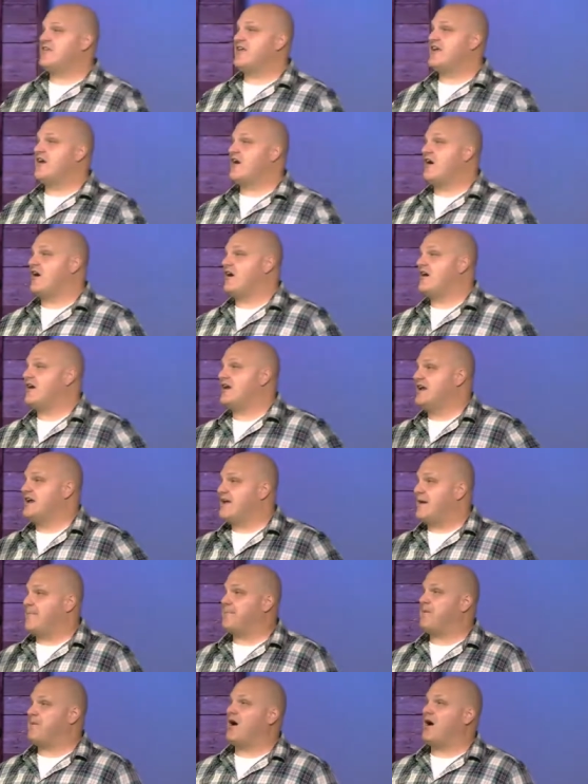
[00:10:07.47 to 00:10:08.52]
are in a
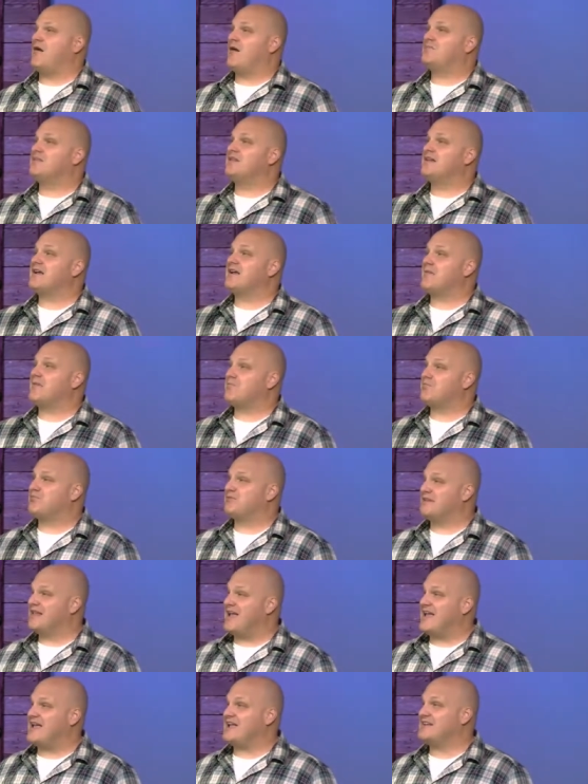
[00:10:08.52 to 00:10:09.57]
public
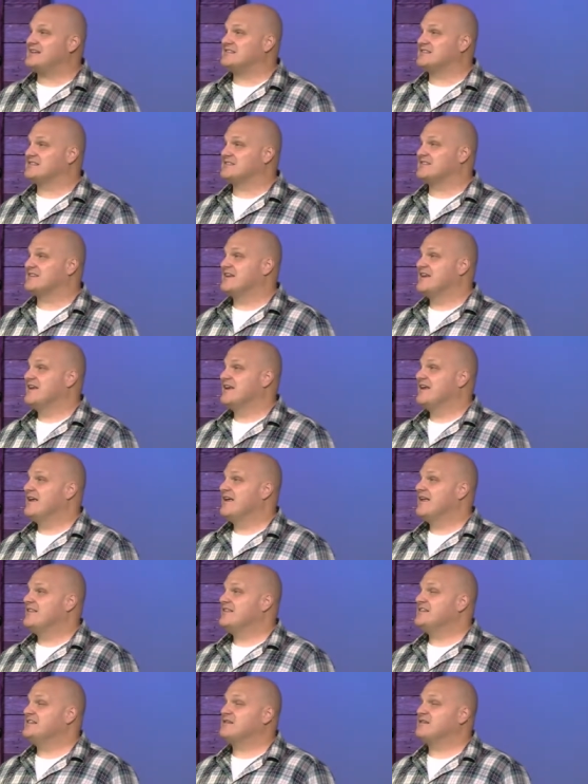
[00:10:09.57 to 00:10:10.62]
place.
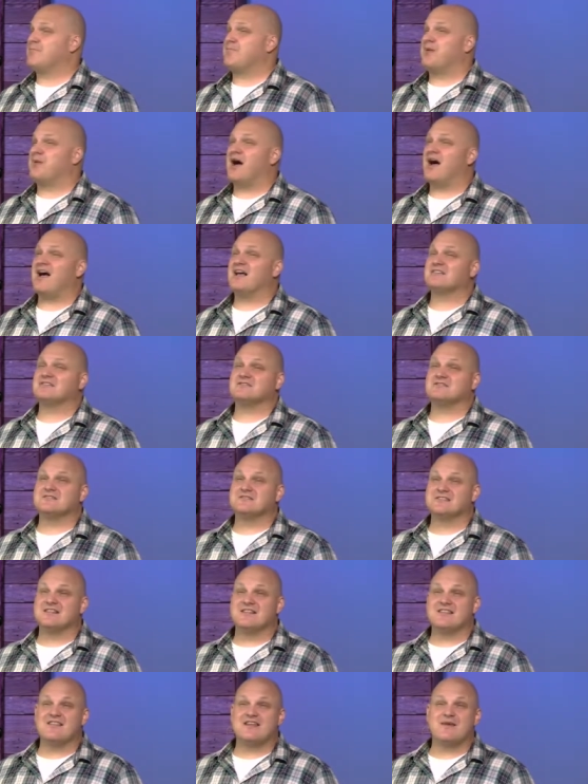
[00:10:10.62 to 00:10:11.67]
These apostles
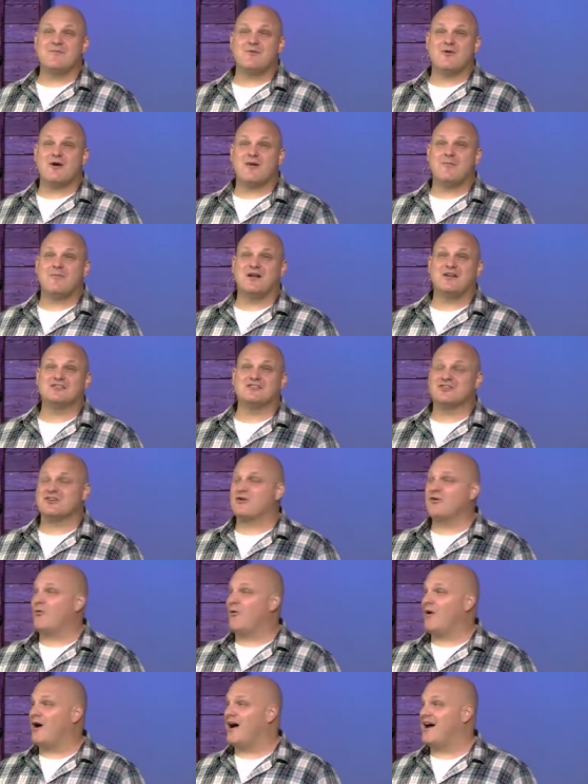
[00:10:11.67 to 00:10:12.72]
to them are a bunch of
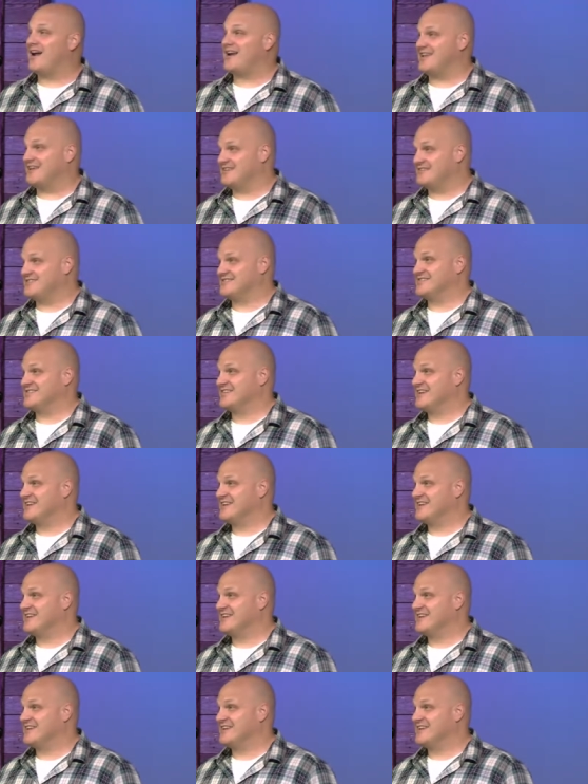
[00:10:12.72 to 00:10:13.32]
guadas